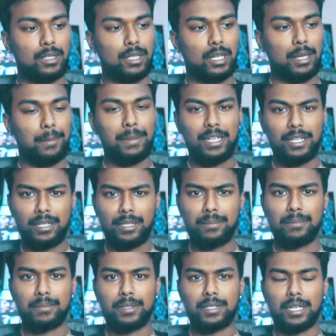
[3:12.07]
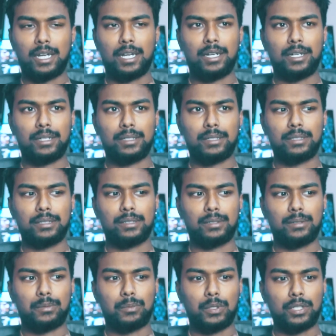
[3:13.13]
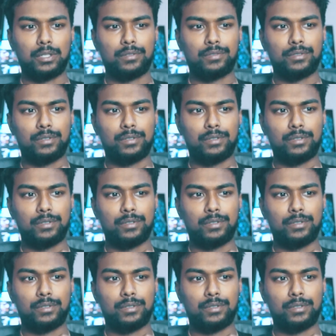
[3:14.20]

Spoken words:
I met him at one of